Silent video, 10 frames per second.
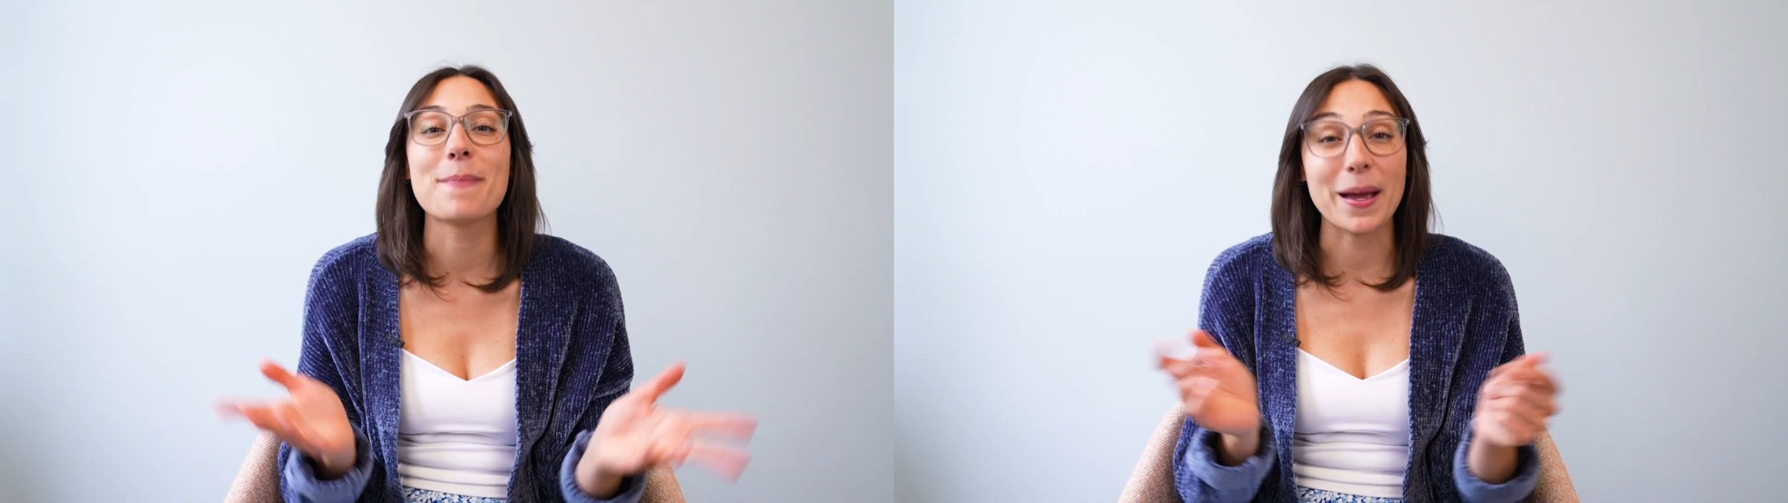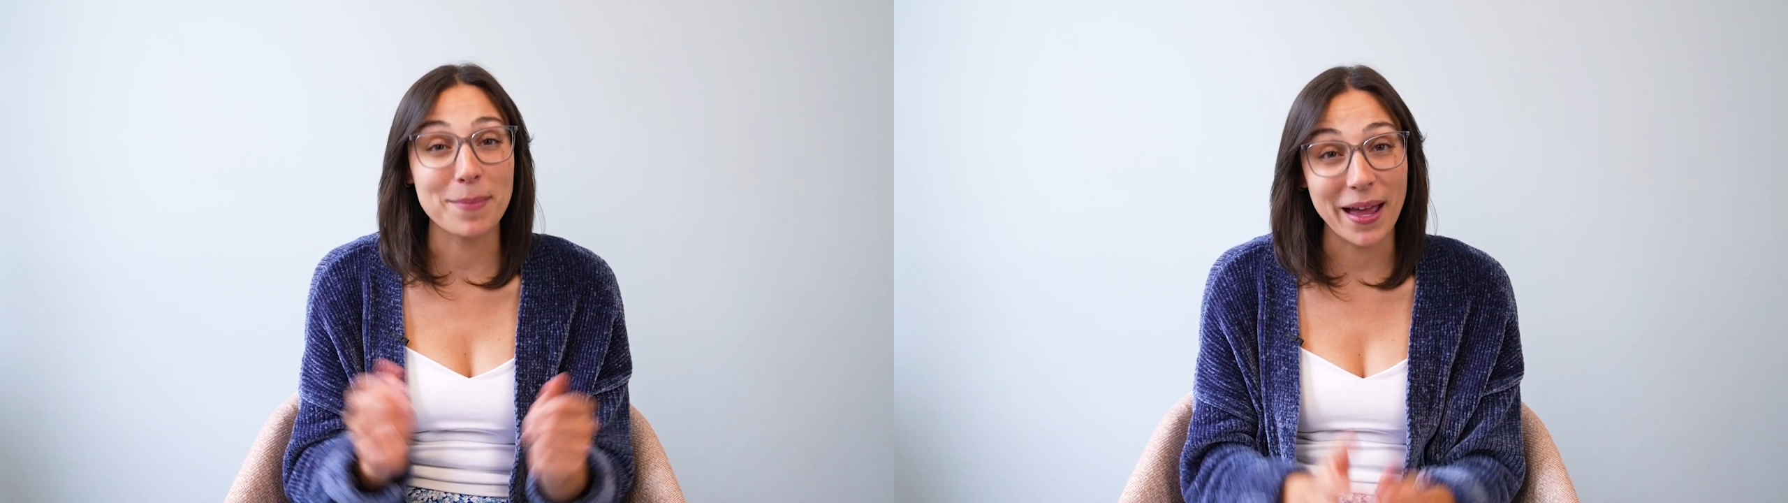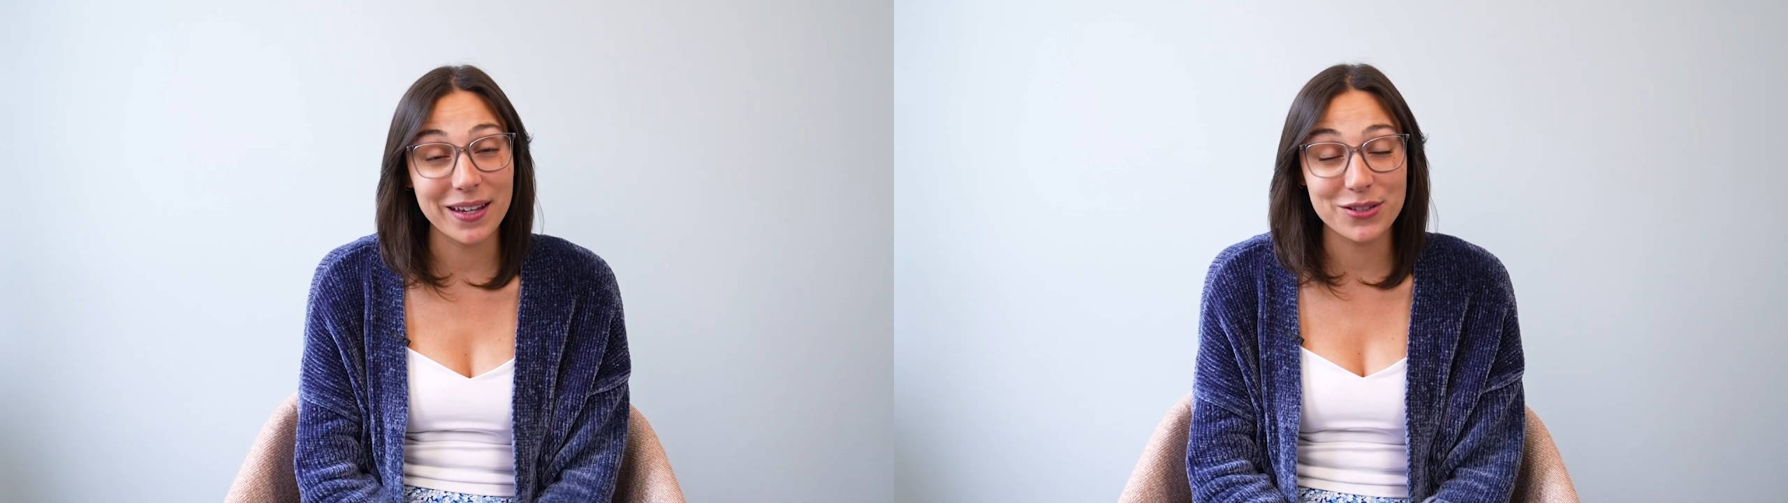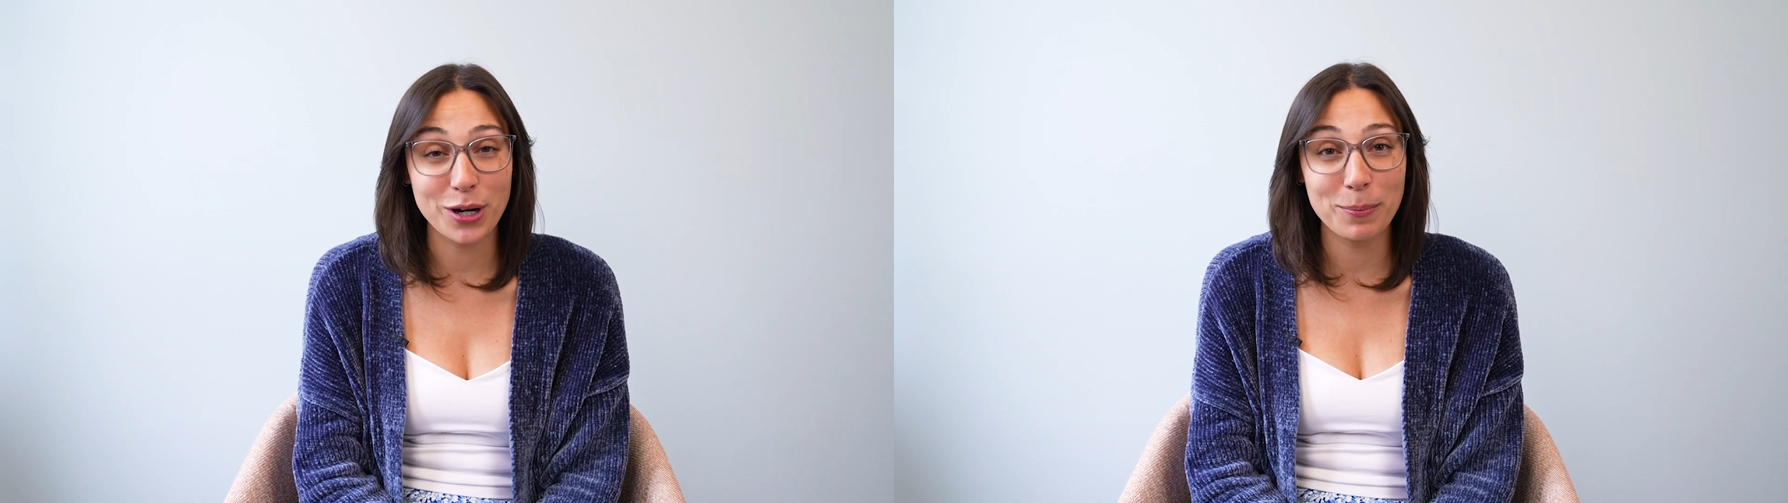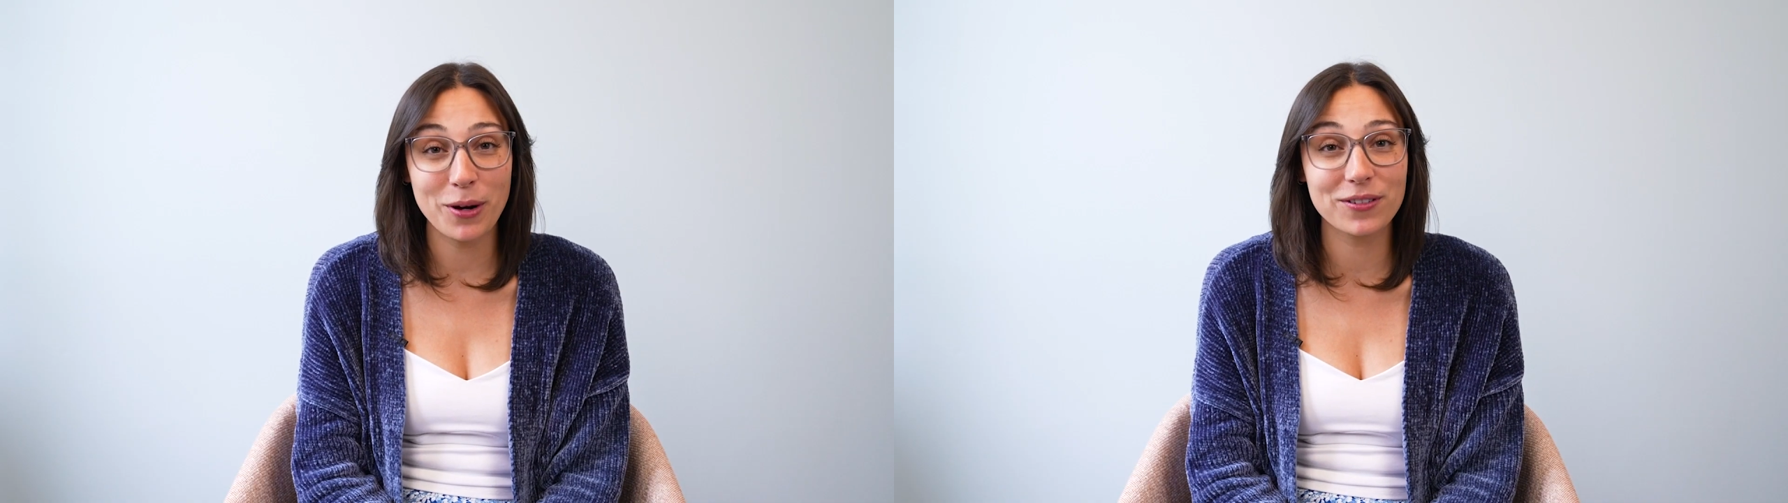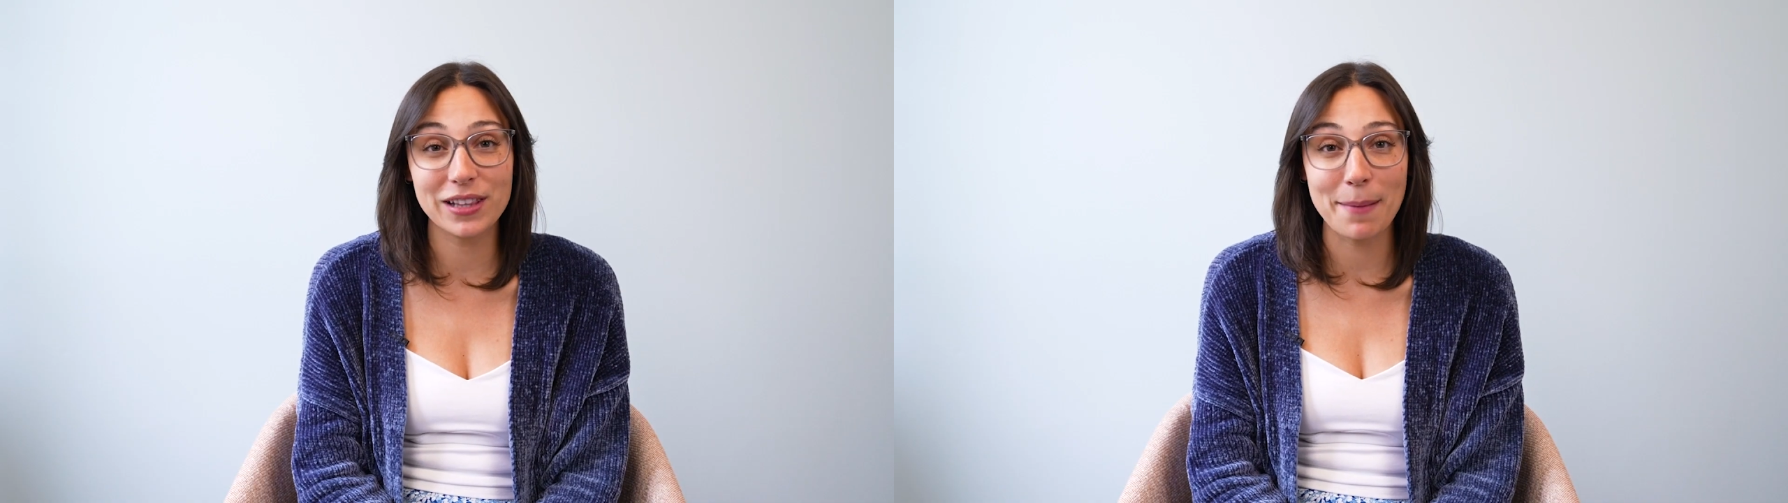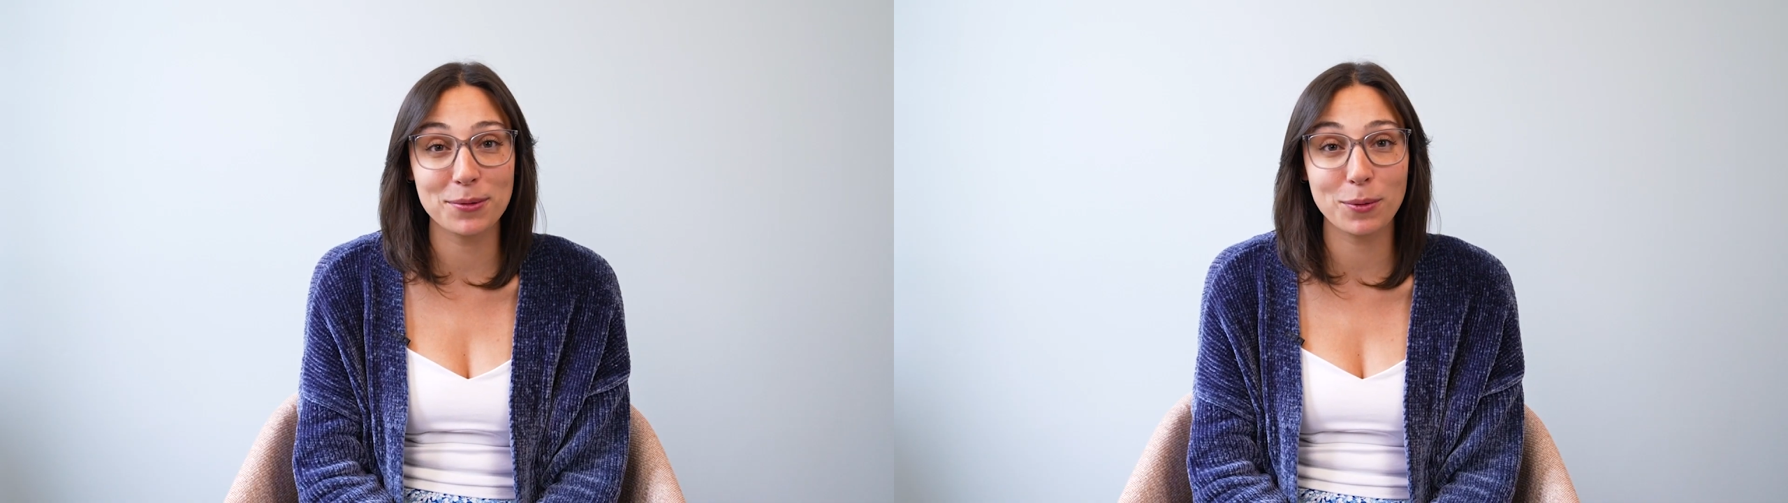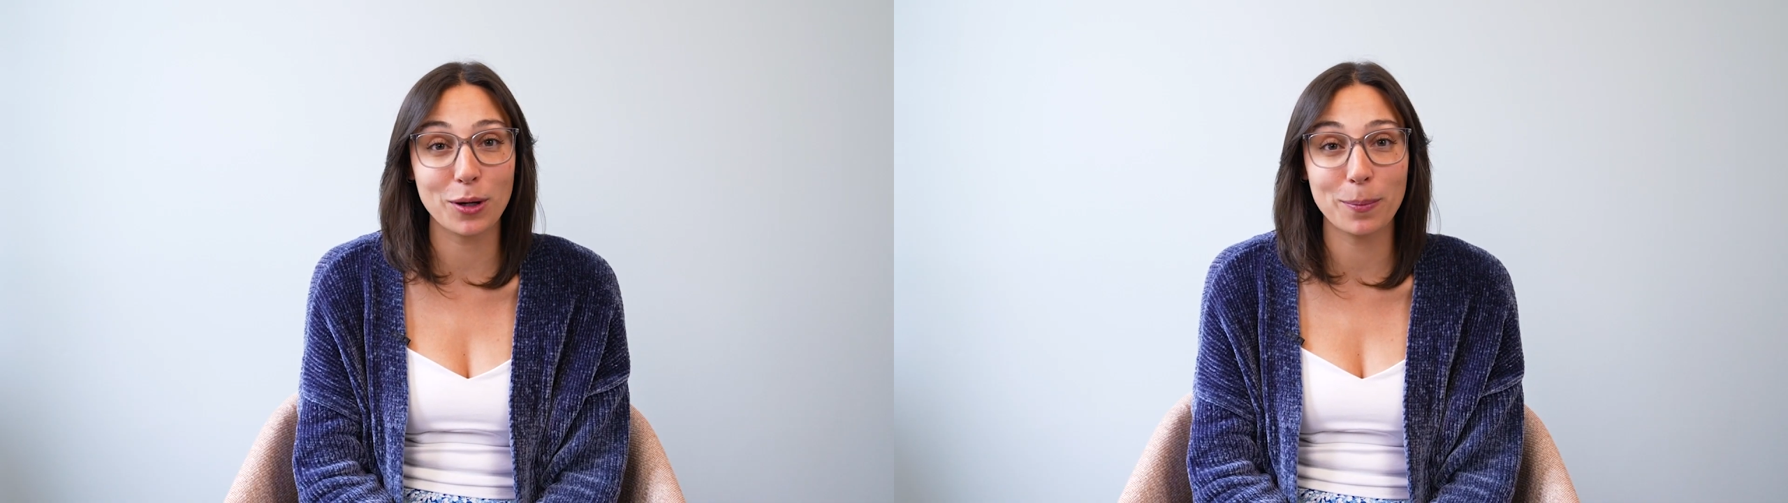Backpacking trip overlaps with your